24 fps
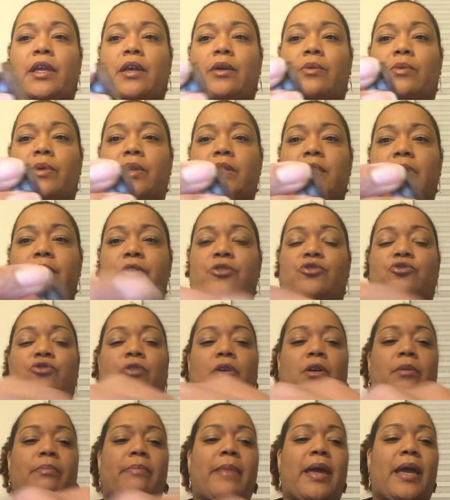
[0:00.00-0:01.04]
good one, nice
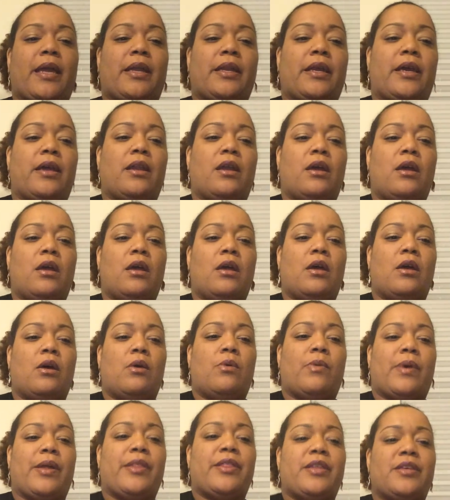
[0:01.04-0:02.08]
strong magnet.
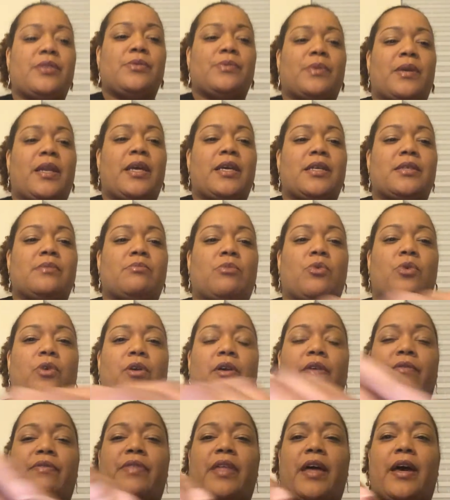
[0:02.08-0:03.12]
While this one has more
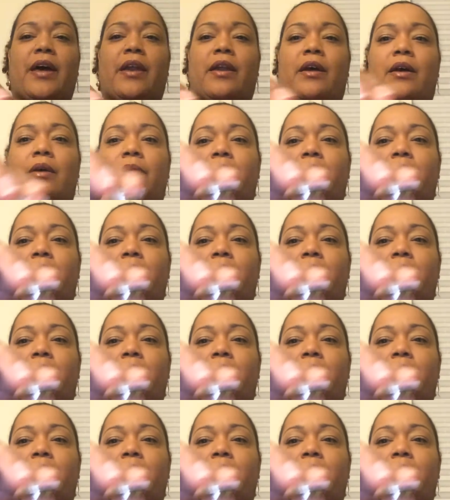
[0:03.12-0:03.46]
of that